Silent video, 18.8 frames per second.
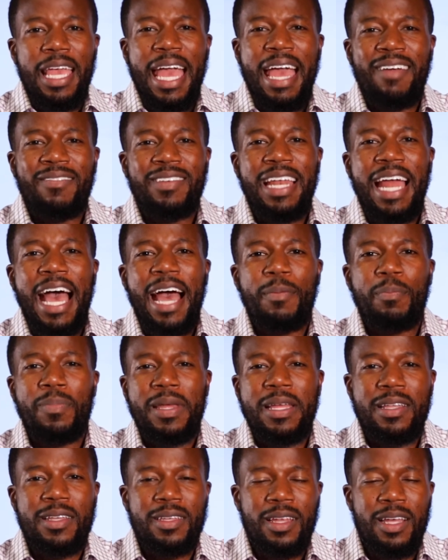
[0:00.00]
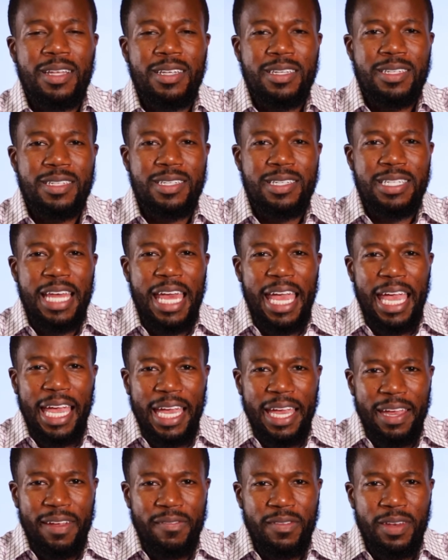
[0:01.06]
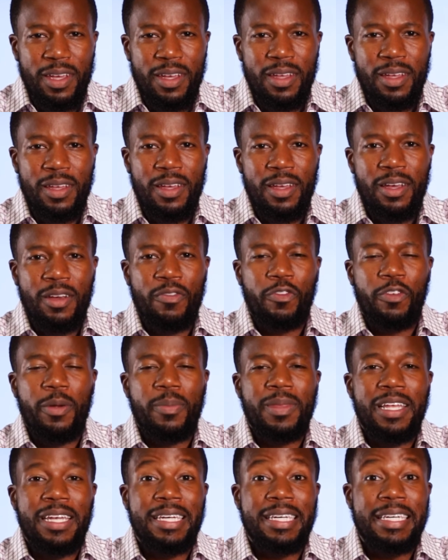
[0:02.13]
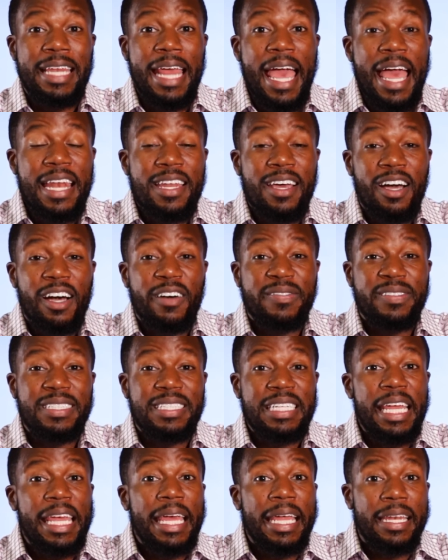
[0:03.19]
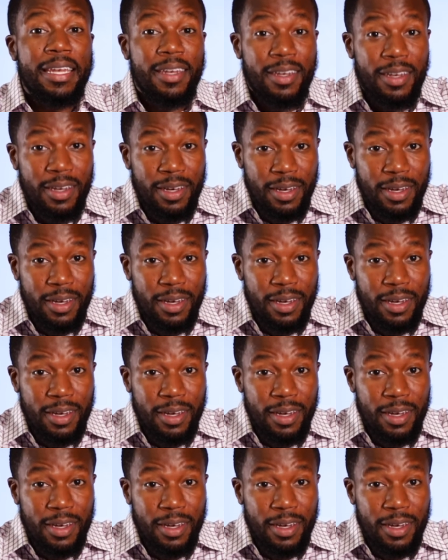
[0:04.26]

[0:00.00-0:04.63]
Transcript: have not been saved from the debt of sin